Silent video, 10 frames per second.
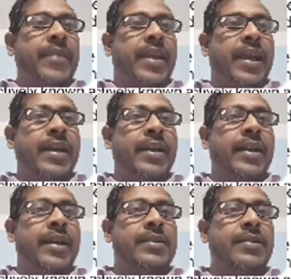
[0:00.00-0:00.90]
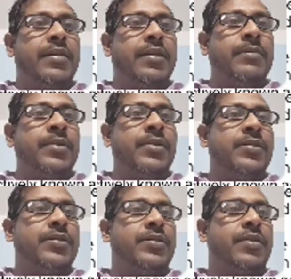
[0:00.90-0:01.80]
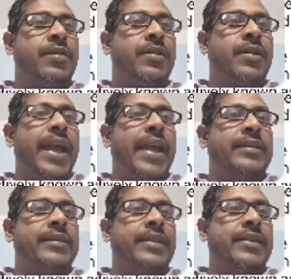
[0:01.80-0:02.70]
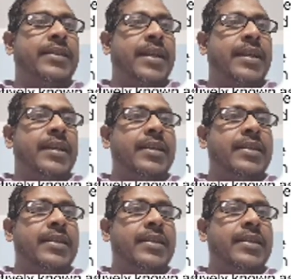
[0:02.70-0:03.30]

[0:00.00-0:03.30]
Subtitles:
and is almost non-existent